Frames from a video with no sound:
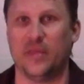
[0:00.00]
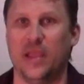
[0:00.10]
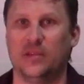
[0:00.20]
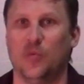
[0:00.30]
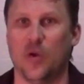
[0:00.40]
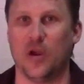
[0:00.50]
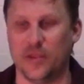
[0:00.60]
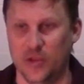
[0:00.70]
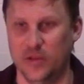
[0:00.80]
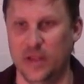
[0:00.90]
things where
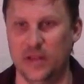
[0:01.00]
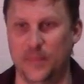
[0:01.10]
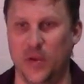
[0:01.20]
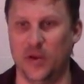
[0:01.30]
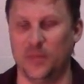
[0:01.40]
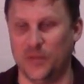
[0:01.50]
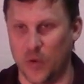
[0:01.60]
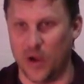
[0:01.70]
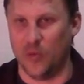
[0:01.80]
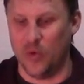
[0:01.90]
you need to put them to
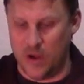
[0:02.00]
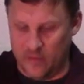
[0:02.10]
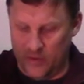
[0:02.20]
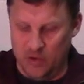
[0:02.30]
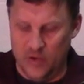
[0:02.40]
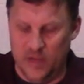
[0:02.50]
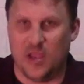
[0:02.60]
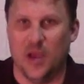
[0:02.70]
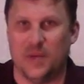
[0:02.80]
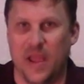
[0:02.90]
where whenever you need
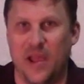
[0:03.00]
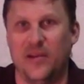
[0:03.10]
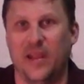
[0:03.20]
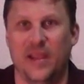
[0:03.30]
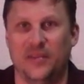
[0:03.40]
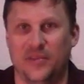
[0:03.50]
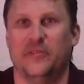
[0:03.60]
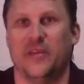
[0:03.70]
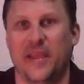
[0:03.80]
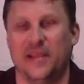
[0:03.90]
to come down and
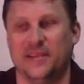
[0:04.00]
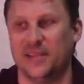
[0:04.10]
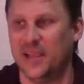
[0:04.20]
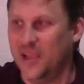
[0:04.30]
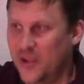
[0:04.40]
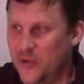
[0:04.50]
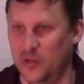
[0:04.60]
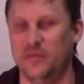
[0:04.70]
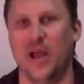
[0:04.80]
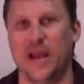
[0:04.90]
do things,
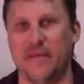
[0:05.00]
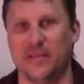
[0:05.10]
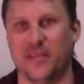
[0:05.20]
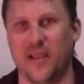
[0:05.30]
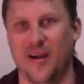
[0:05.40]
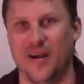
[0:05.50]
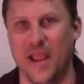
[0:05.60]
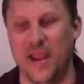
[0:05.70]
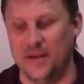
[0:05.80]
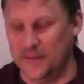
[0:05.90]
you've got everything on
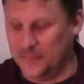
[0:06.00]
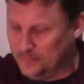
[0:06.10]
hand.